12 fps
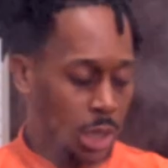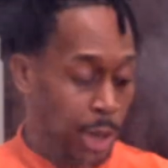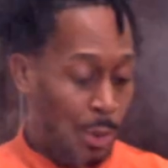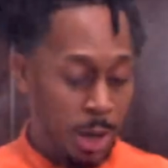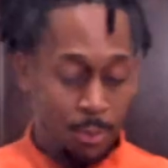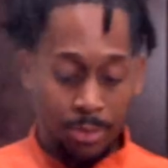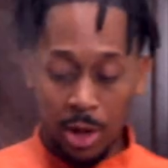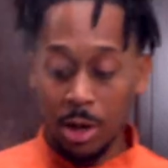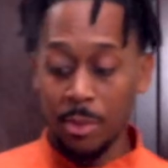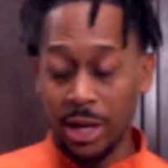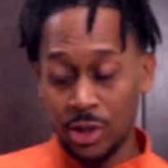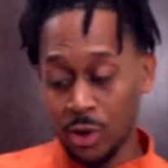Now, what I'm
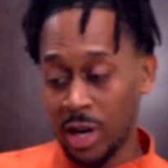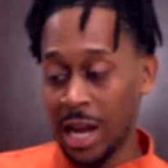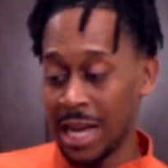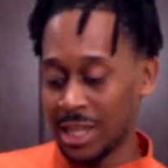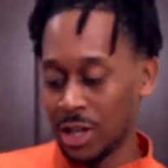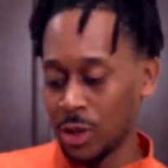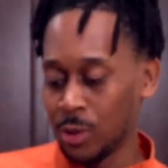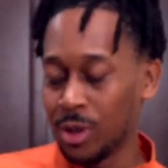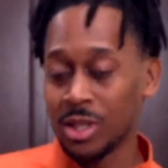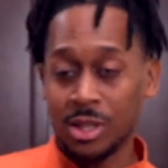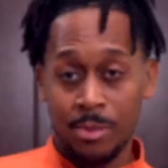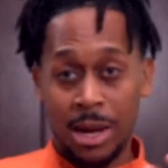gonna make sure not to do,
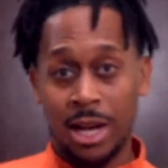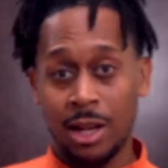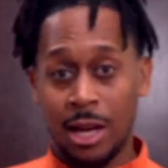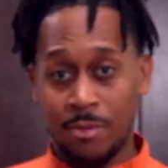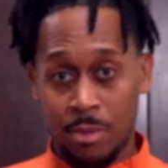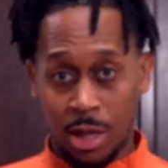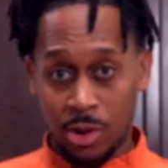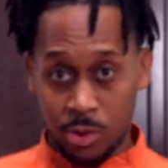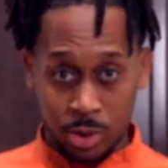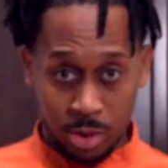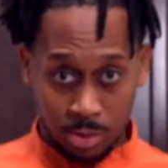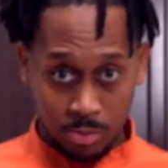because somebody like me
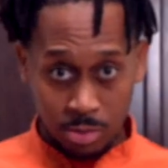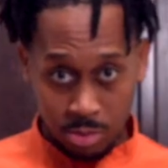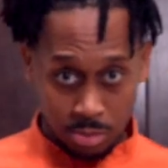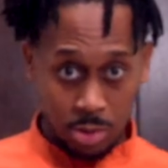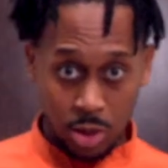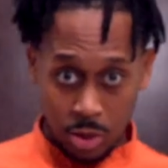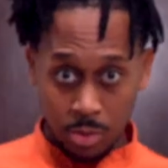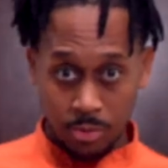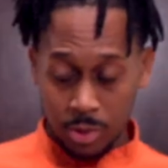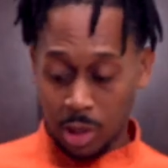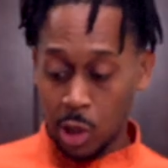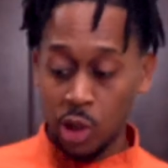who is, you
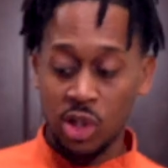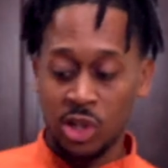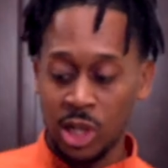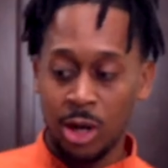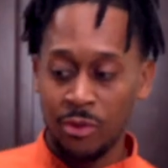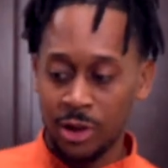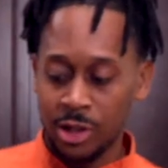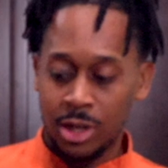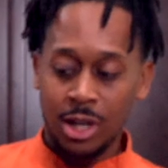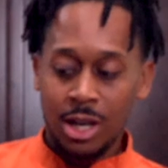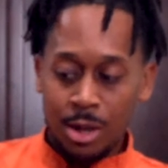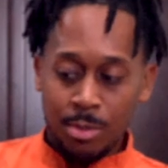know, allergic to
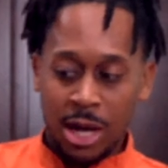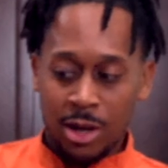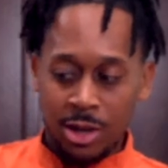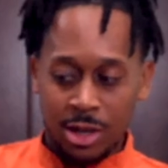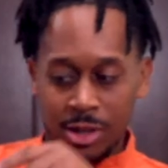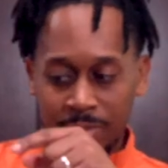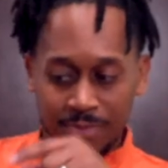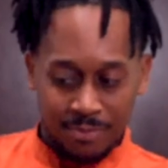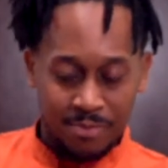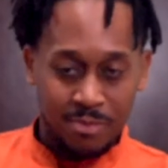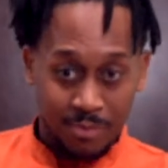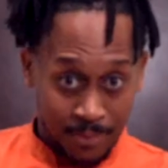shellfish, I'm
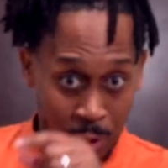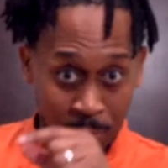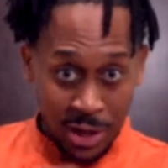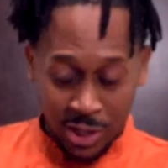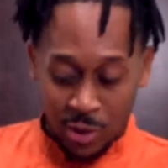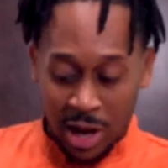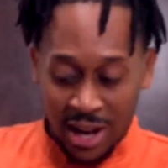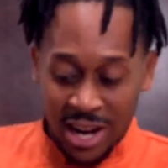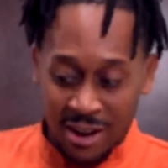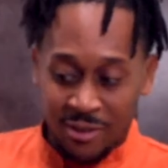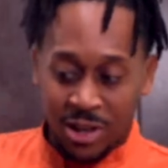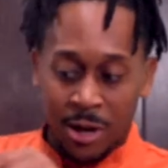gonna make sure I
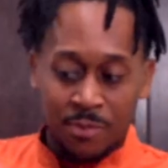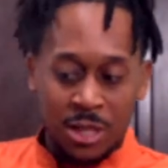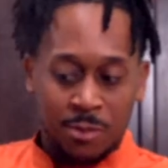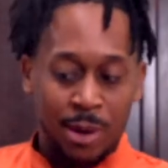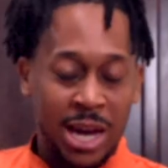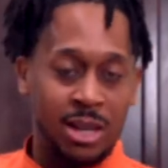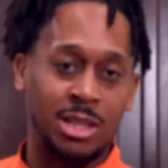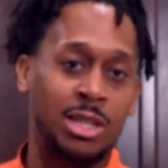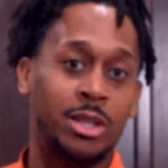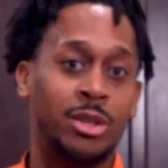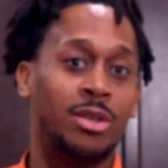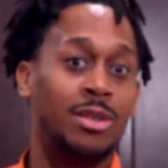never dump this back
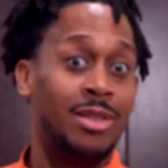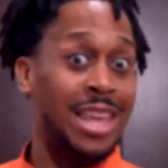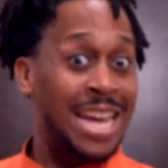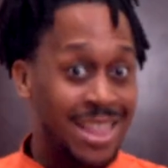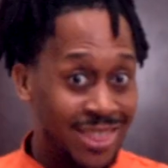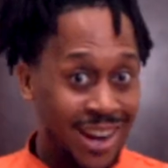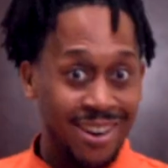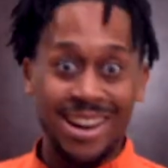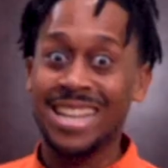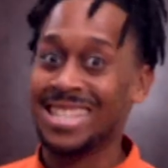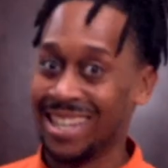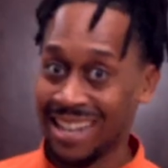in there
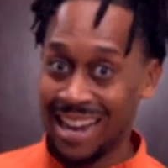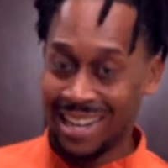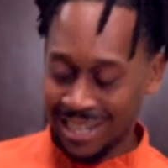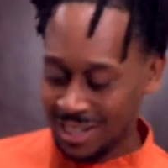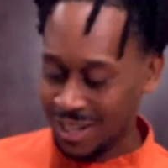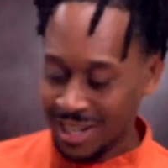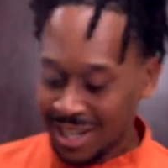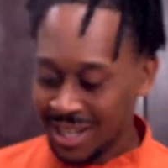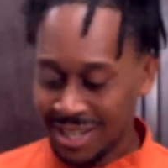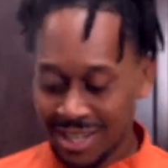until I clean it.